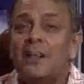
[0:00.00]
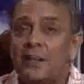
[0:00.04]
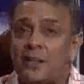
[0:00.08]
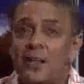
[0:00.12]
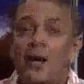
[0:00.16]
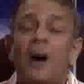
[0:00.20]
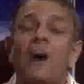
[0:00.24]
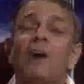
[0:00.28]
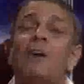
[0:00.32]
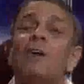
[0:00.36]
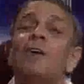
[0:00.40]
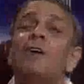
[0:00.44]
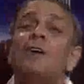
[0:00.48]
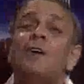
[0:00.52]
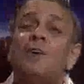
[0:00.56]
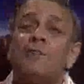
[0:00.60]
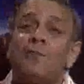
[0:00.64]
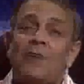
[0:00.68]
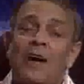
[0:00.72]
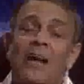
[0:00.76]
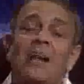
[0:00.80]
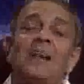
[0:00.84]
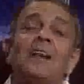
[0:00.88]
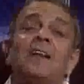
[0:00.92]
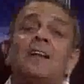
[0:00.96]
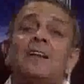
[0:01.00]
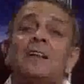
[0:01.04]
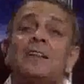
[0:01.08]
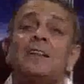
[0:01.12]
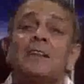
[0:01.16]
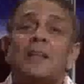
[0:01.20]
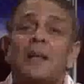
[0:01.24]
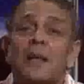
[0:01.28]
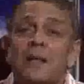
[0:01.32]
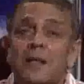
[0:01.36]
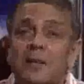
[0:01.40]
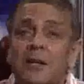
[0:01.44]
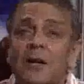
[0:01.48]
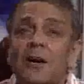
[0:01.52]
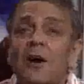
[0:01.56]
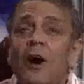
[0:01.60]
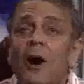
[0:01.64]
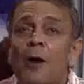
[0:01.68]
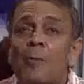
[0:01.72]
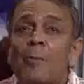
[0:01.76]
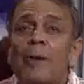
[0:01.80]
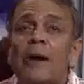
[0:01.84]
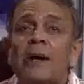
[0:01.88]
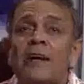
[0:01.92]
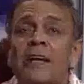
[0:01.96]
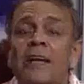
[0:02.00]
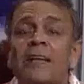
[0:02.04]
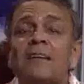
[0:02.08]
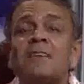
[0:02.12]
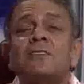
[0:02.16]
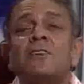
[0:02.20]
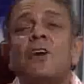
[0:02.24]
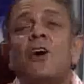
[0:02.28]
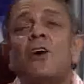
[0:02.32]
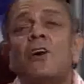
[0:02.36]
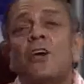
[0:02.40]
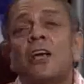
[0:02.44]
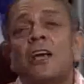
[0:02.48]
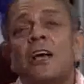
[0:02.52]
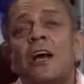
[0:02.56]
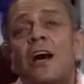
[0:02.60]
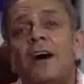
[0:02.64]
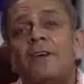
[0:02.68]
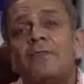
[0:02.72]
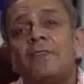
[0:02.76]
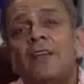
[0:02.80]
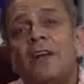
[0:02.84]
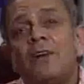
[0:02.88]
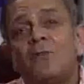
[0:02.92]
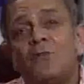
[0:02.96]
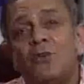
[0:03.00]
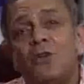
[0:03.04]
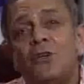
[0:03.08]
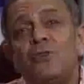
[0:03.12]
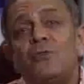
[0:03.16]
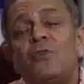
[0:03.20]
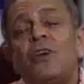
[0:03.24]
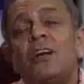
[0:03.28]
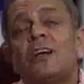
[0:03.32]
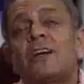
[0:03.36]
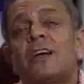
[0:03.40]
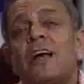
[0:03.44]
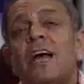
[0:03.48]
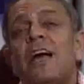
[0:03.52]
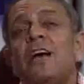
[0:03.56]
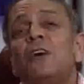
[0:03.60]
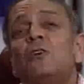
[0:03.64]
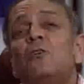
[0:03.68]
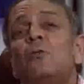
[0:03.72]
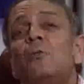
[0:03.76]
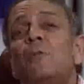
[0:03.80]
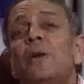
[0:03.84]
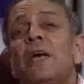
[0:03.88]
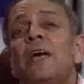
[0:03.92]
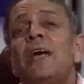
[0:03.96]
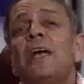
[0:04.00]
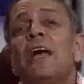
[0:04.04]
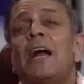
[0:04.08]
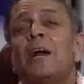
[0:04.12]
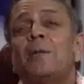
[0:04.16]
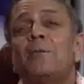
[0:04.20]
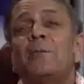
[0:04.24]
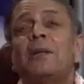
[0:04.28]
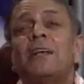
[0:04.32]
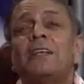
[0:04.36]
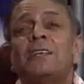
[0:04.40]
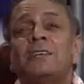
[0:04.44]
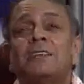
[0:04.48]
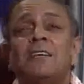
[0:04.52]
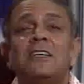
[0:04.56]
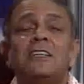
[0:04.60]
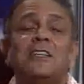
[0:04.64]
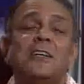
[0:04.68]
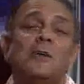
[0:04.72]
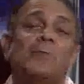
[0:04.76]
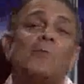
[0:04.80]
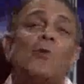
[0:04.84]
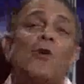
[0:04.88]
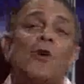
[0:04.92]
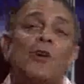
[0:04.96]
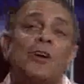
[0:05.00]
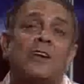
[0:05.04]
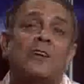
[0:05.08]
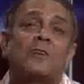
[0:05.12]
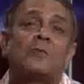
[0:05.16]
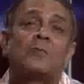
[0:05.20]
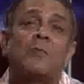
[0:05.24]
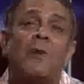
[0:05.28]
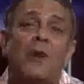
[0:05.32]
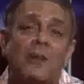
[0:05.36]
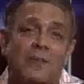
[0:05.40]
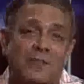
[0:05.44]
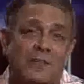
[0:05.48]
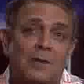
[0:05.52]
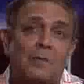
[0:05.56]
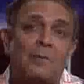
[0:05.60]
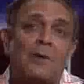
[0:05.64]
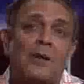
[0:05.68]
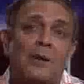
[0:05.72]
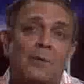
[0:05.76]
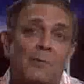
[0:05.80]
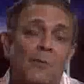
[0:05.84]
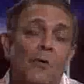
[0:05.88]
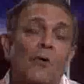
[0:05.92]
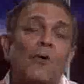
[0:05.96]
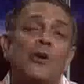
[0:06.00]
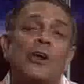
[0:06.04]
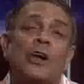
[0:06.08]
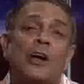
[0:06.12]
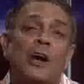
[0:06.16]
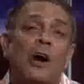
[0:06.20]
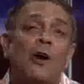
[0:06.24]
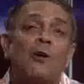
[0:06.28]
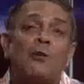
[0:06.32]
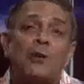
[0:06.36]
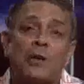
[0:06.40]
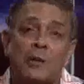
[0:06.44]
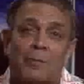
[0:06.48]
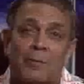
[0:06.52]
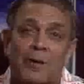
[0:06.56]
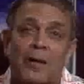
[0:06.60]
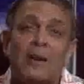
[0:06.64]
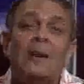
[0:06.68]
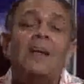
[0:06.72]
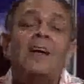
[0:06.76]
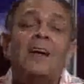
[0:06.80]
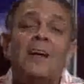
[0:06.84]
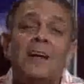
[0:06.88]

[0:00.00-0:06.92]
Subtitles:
Now, well, the government is talking of that we will try to make administration more responsible, more accountable.